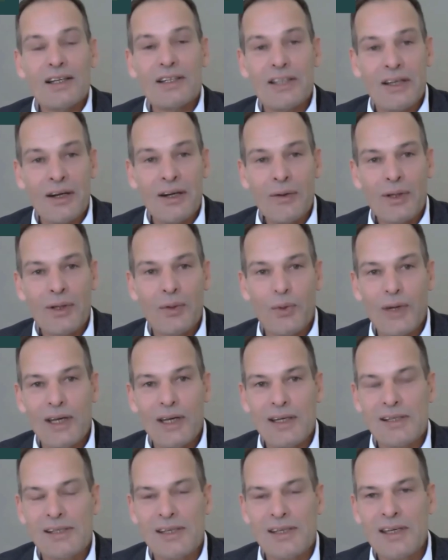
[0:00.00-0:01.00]
know what the
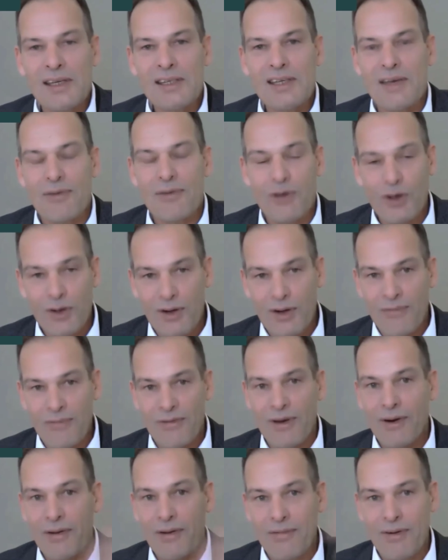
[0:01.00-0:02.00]
weirdest thing is? If you're in a
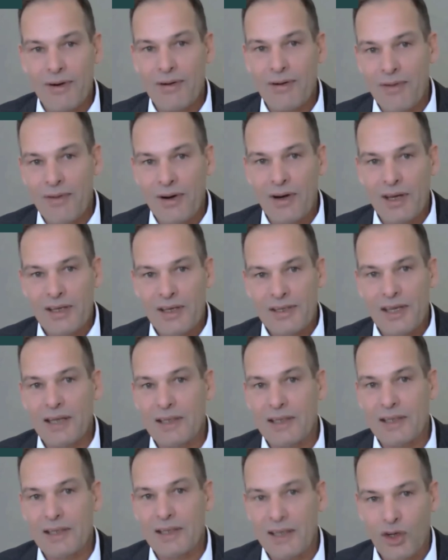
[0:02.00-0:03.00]
very, very, very
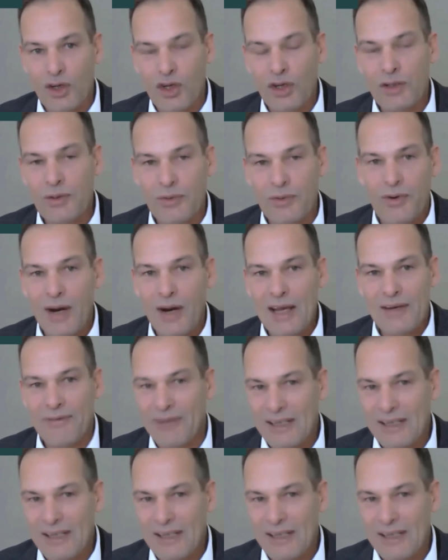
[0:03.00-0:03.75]
ecstatic, good, great,